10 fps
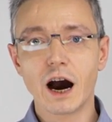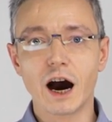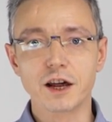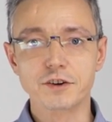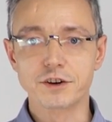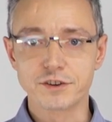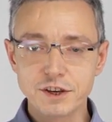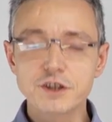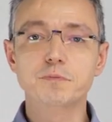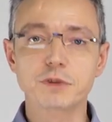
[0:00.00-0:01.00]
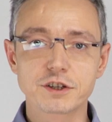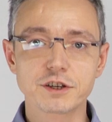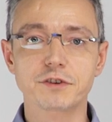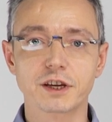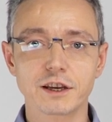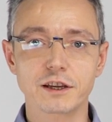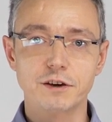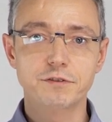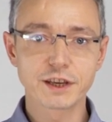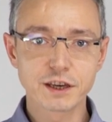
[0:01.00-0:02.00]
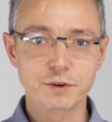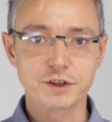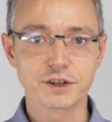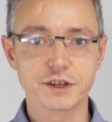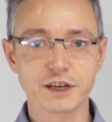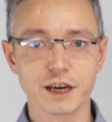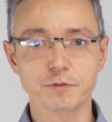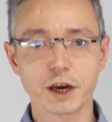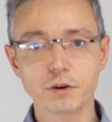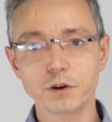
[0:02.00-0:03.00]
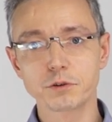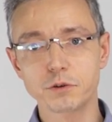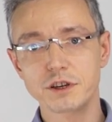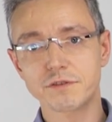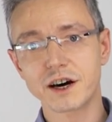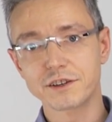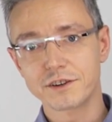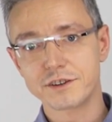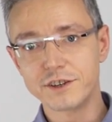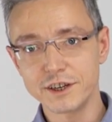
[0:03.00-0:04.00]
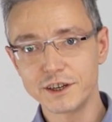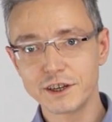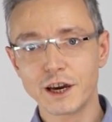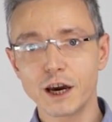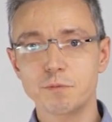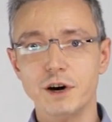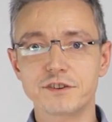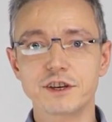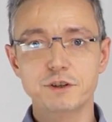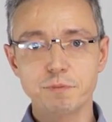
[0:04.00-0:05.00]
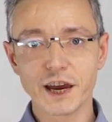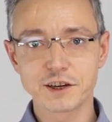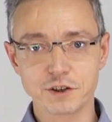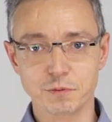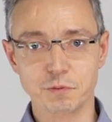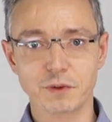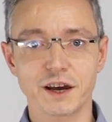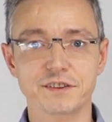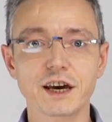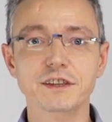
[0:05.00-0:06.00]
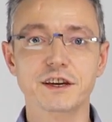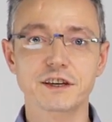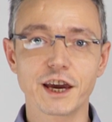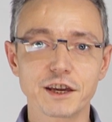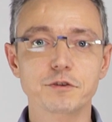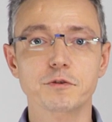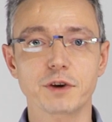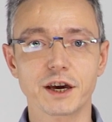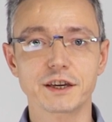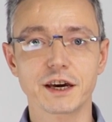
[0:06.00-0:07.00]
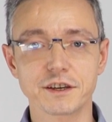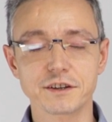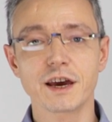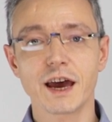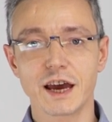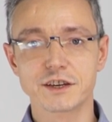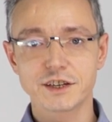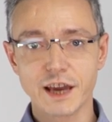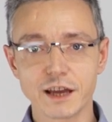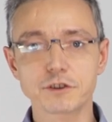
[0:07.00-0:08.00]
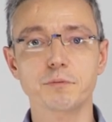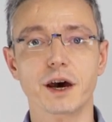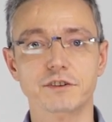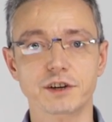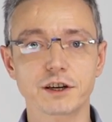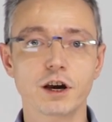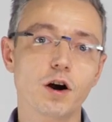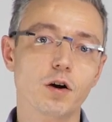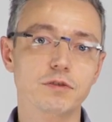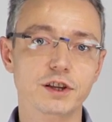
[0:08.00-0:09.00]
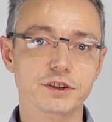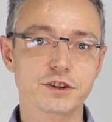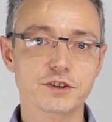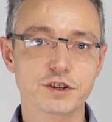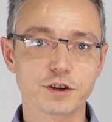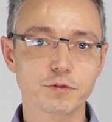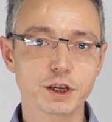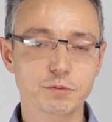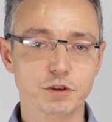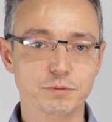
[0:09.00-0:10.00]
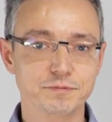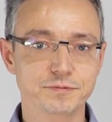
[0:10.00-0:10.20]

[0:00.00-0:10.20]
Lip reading: under these specific allelic frequencies, and we are going to divide D by this maximum, and then again we are getting a scaled metric of linkage disequilibrium.